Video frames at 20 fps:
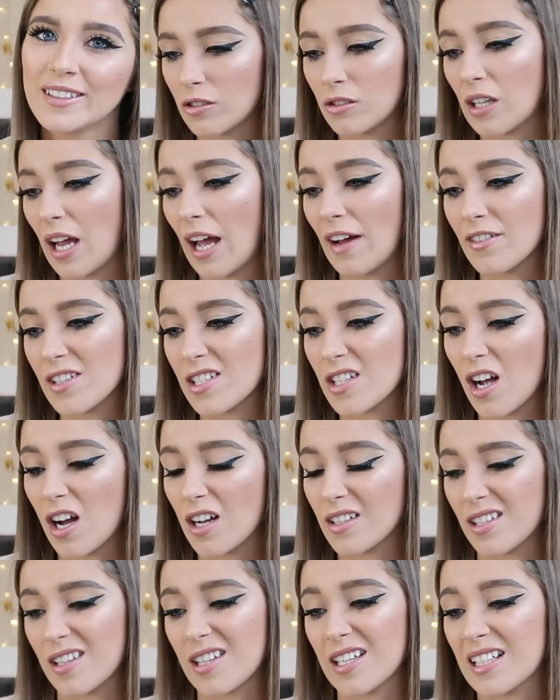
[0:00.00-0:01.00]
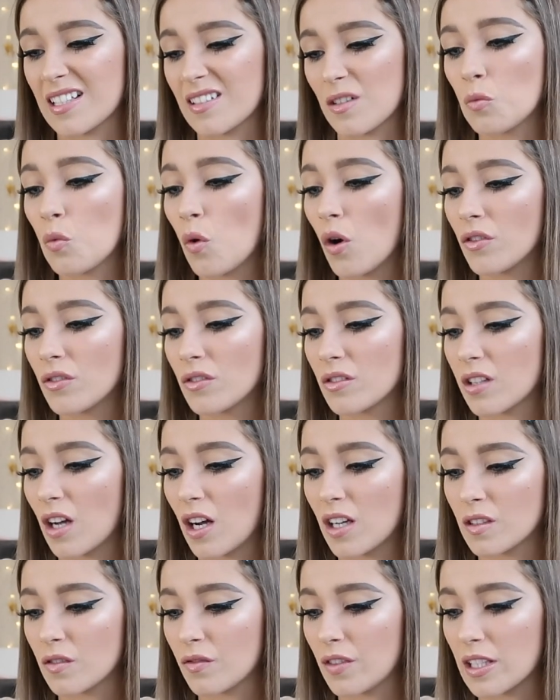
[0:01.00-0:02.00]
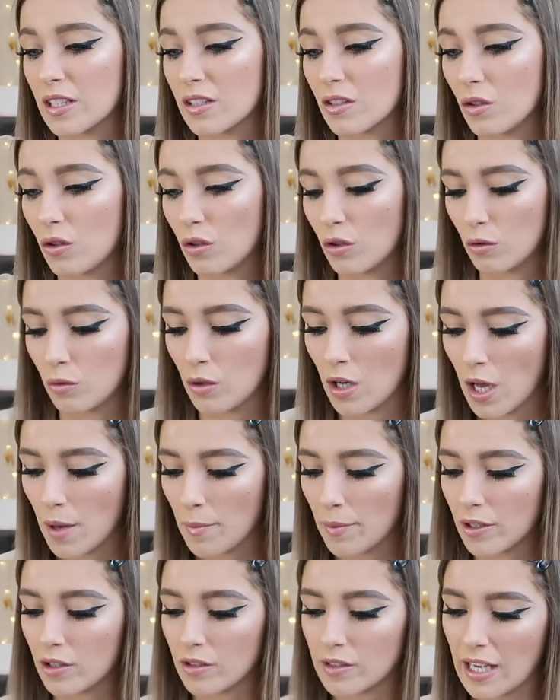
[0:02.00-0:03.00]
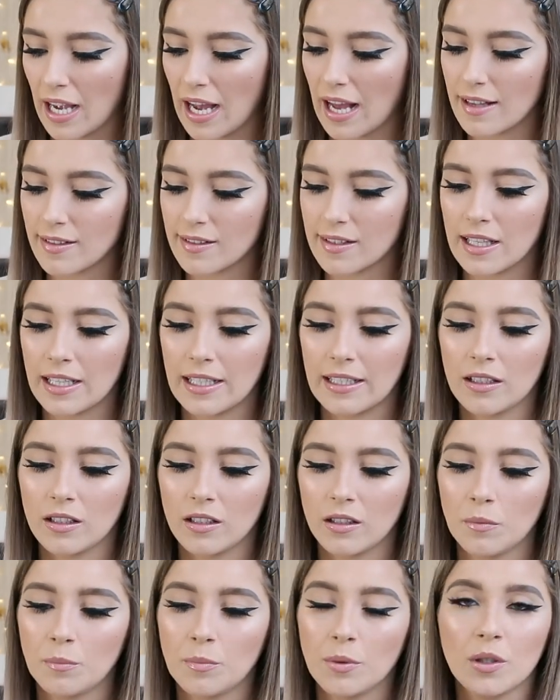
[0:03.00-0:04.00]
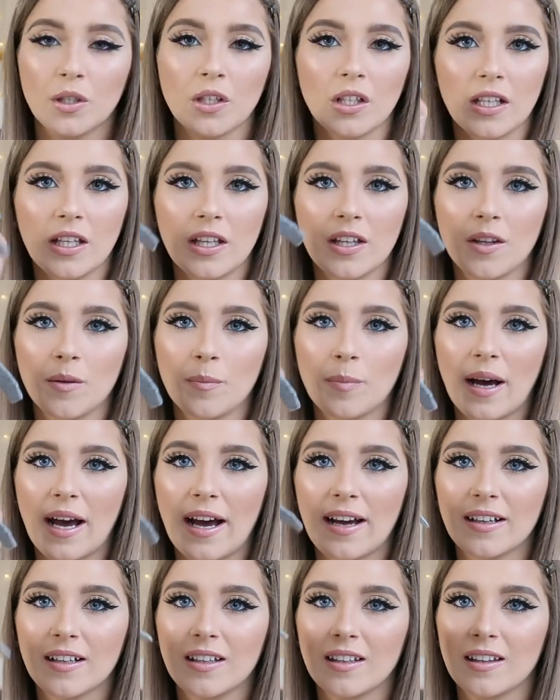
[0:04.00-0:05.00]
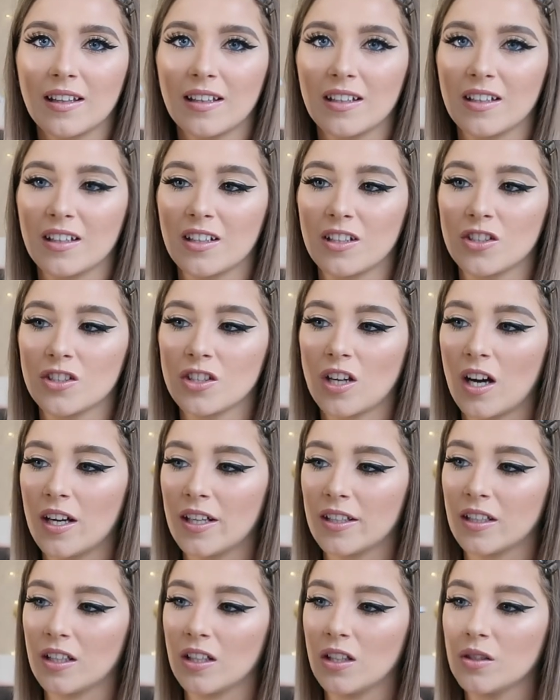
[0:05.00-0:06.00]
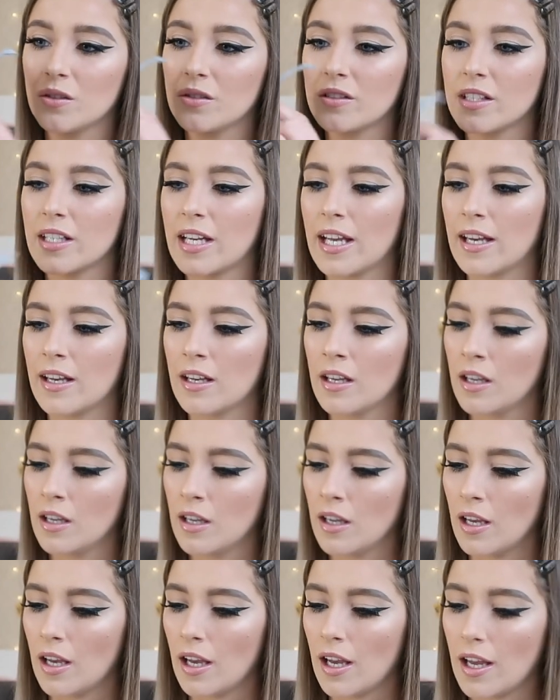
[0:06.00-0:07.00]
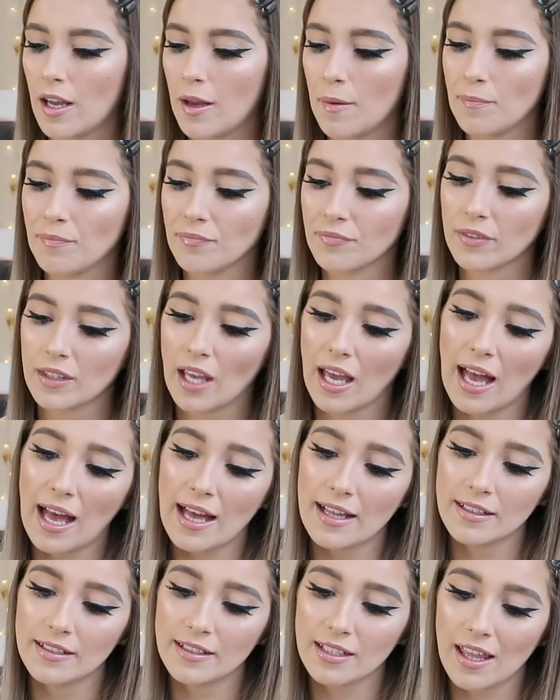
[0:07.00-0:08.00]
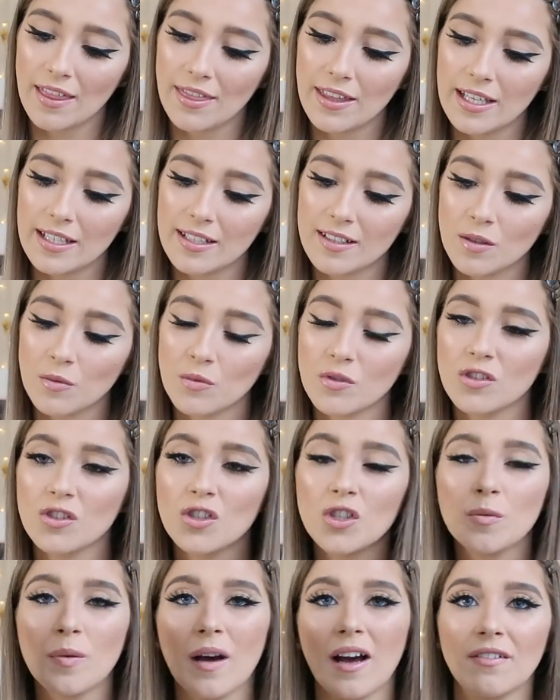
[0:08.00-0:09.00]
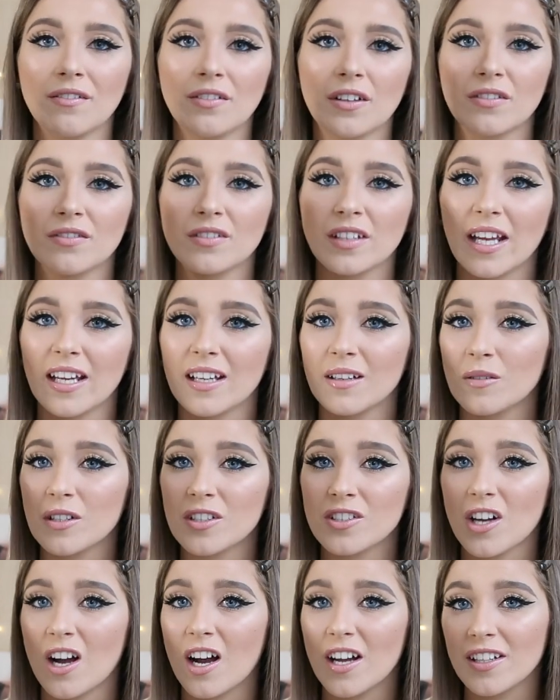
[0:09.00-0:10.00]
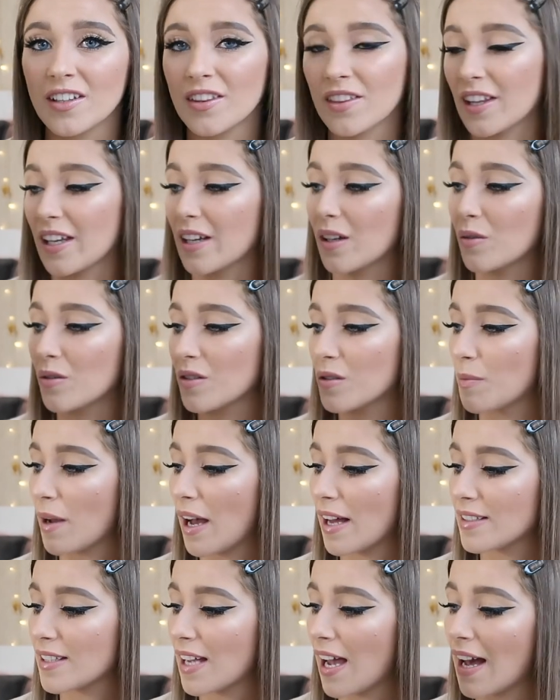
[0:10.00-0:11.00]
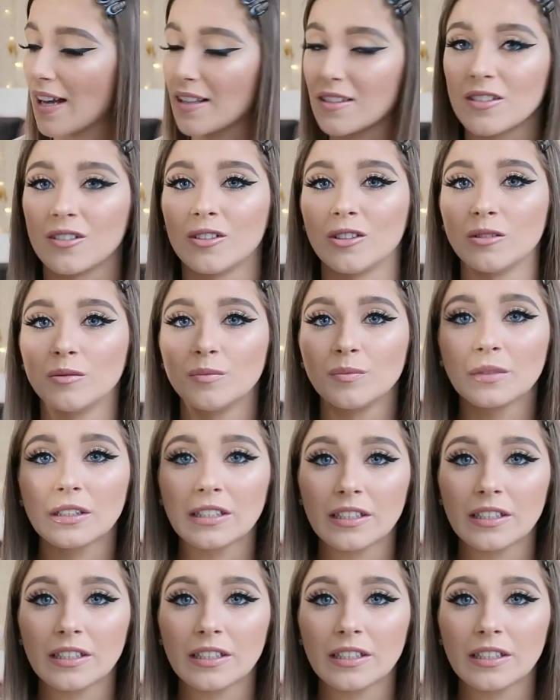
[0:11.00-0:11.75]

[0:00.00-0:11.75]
It doesn't have a size. I think it's a one size fits all because it has the little buckle at the back that you can tighten and loosen it. And this was £2.50, which I didn't think was bad at all.